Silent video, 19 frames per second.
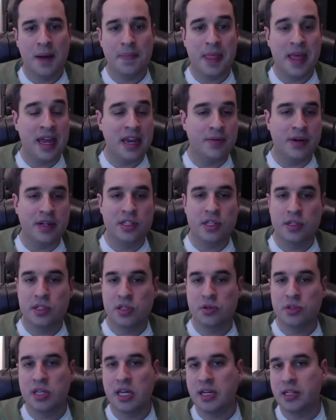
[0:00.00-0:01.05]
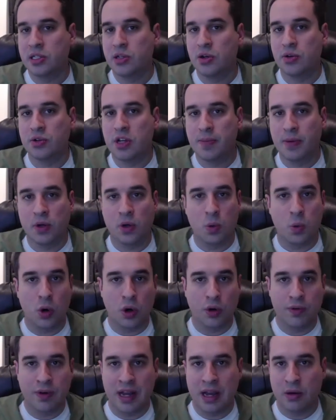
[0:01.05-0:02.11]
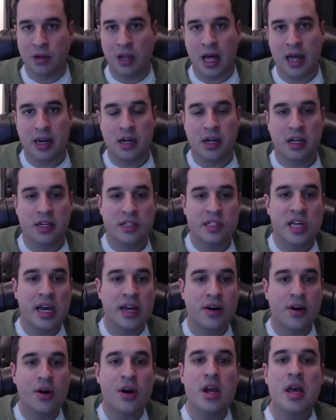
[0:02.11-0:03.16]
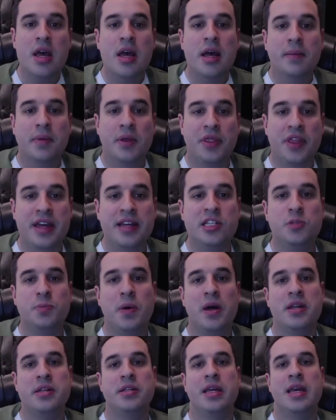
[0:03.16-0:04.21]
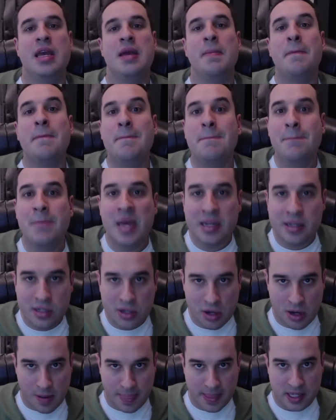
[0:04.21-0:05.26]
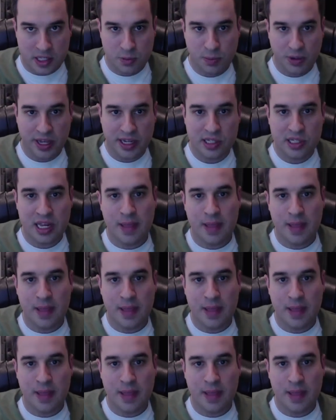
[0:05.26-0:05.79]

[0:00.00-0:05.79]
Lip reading: Anyways, so say it's your typical world-renowned la-di-da designer, but they spent a mint on this place.